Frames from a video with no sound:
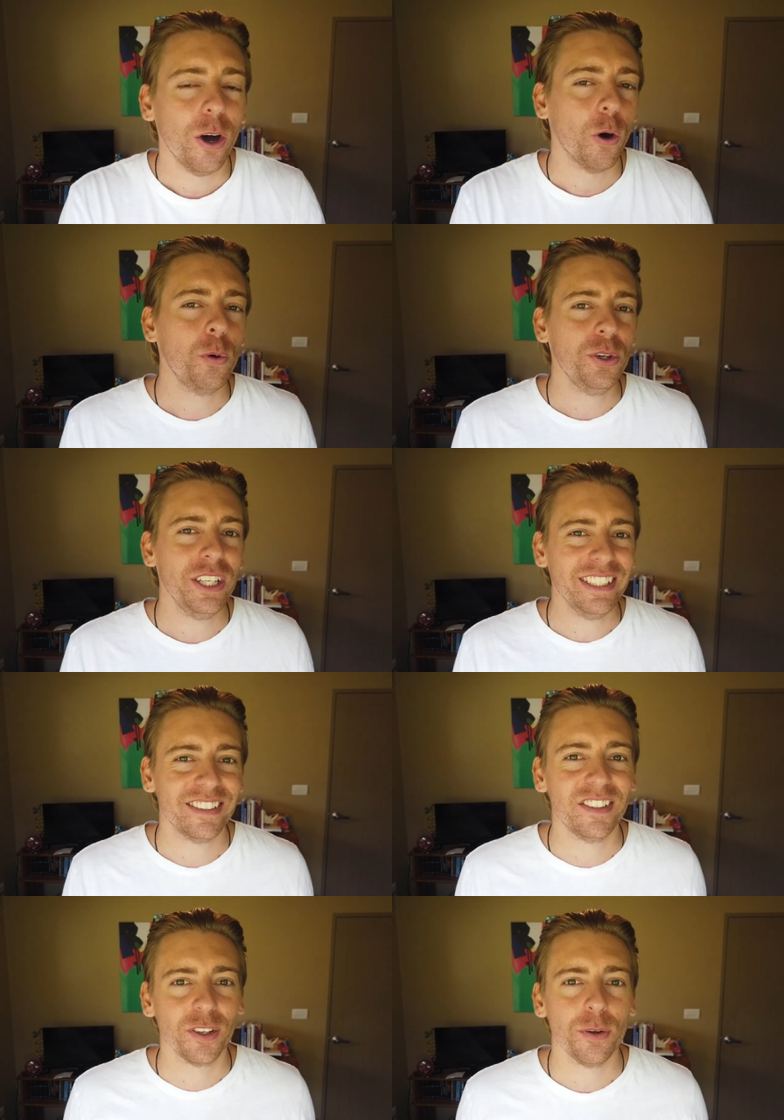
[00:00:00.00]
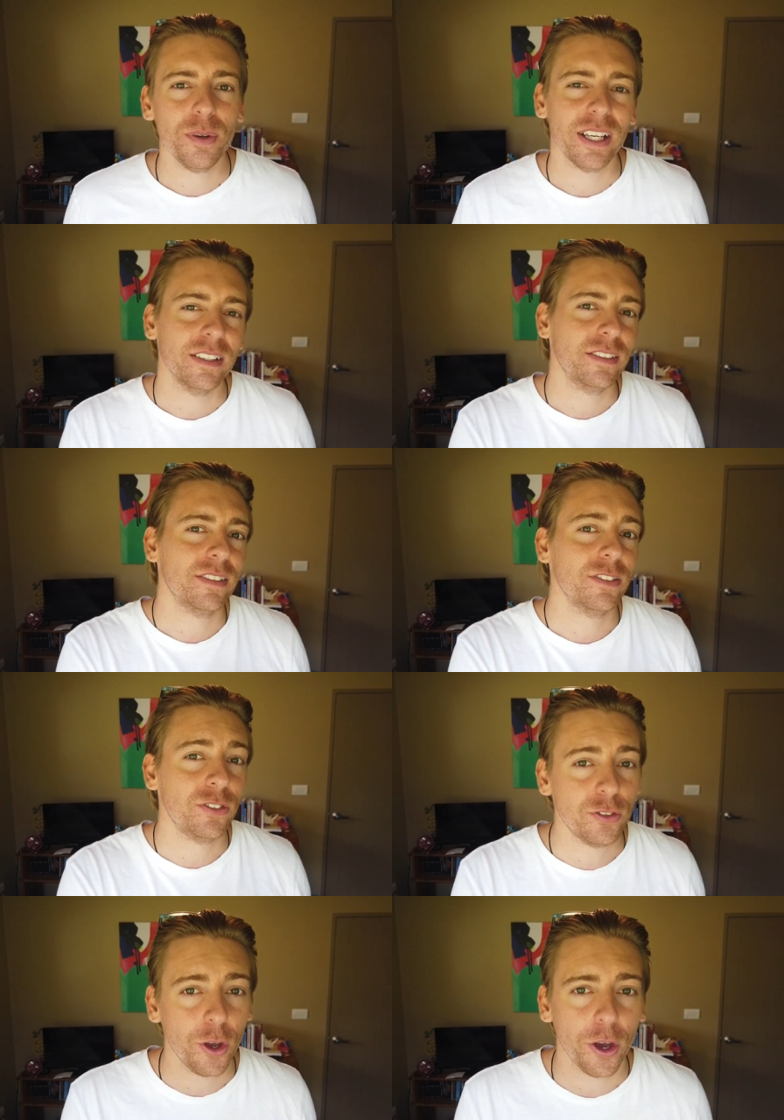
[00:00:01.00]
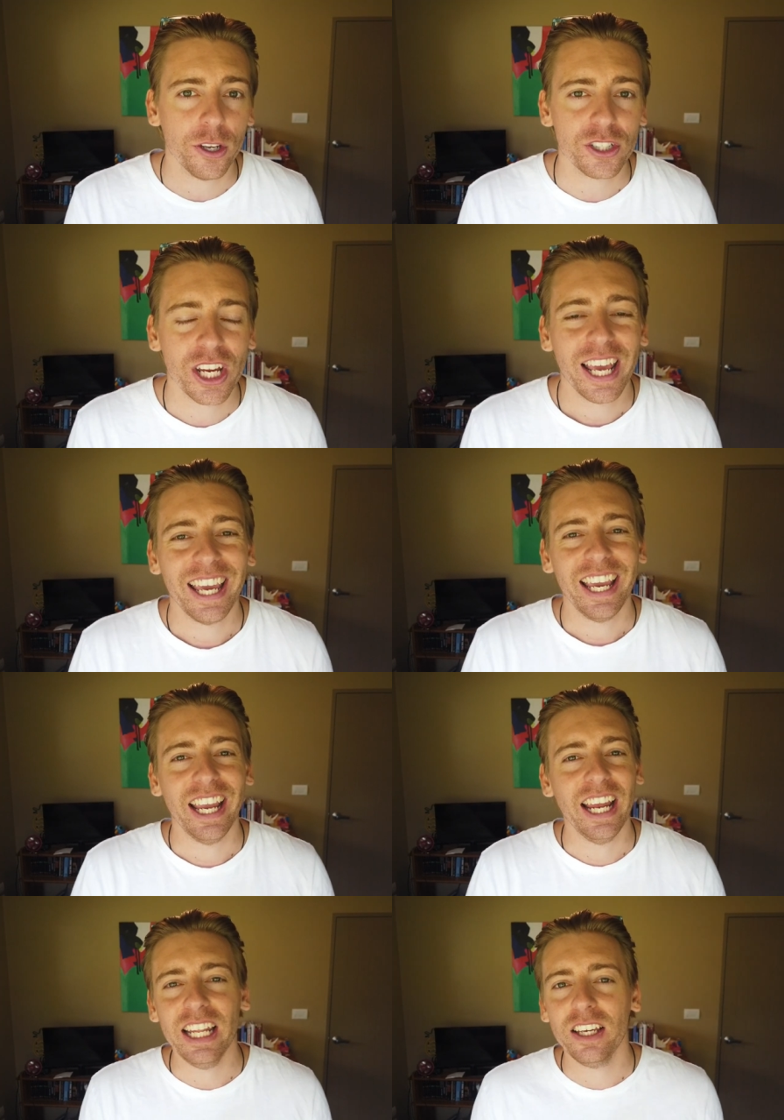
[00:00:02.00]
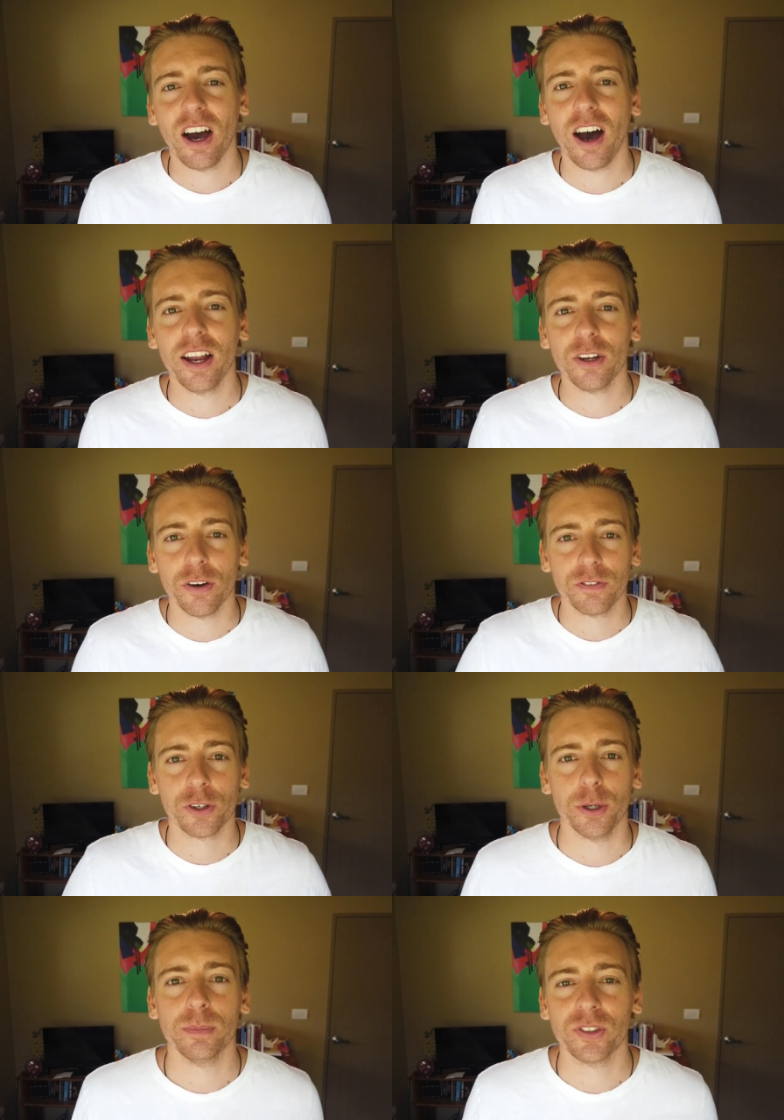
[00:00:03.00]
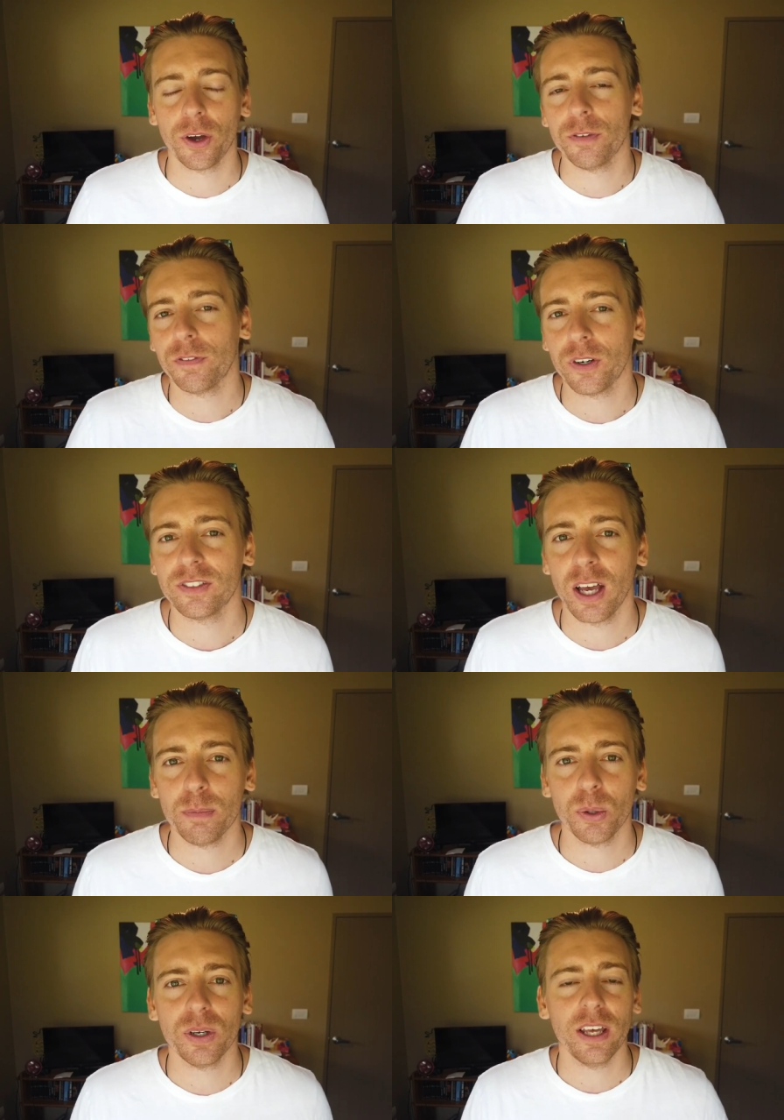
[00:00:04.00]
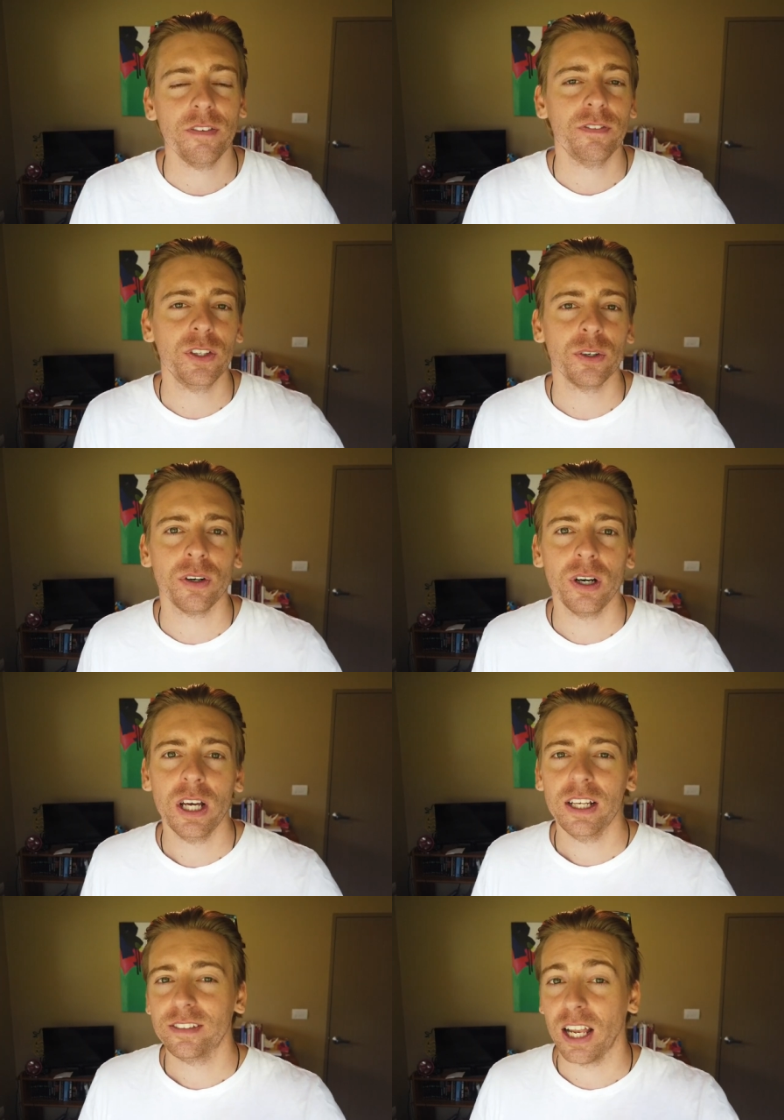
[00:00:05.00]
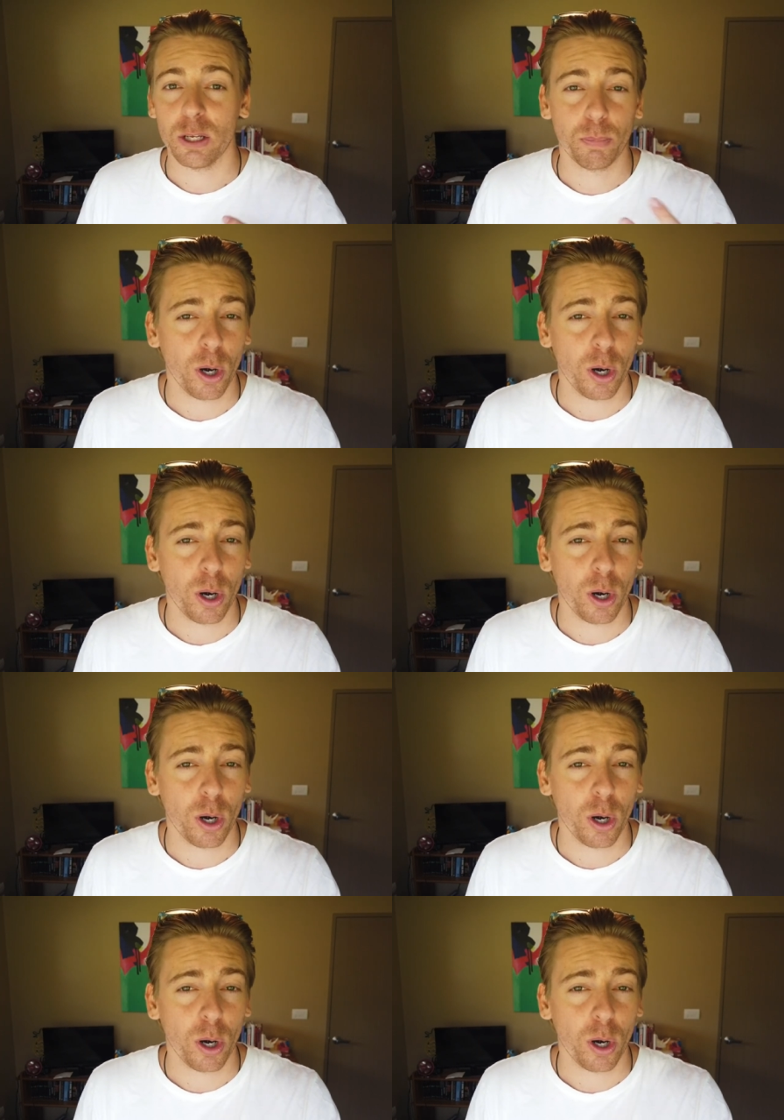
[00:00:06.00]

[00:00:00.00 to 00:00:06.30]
All you need to do is search any kind of group. So for example, if you're selling